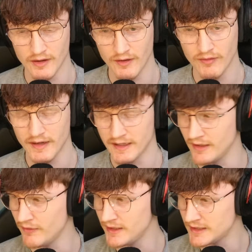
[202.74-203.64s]
lovely,
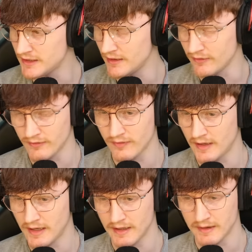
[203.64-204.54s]
lovely stuff.
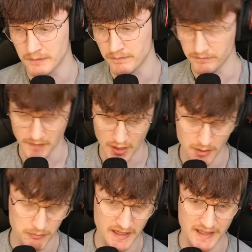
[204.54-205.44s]
Um,
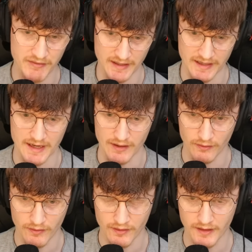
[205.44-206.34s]
I'm leaving
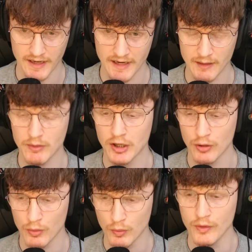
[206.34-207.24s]
now, okay? I'm going to
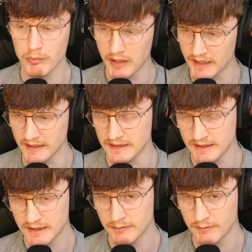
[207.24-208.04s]
go call the police